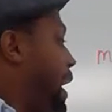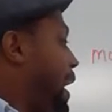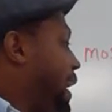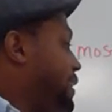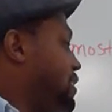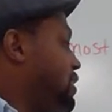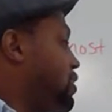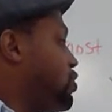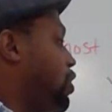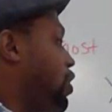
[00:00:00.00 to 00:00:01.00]
X is
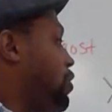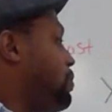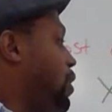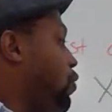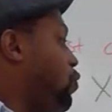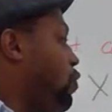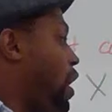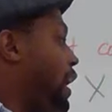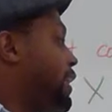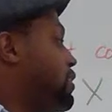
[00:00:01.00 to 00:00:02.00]
a term,
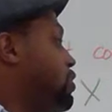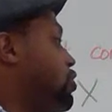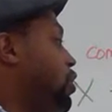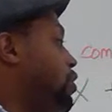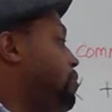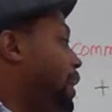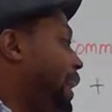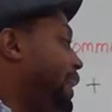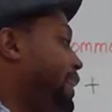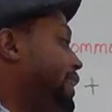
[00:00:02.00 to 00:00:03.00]
y is a term,
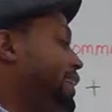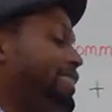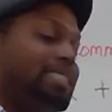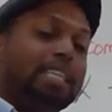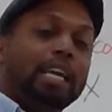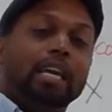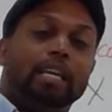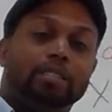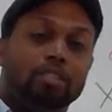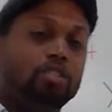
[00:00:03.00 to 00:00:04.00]
and z
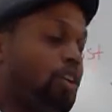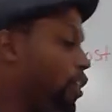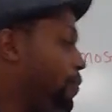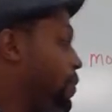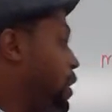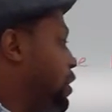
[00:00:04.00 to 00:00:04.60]
is a term.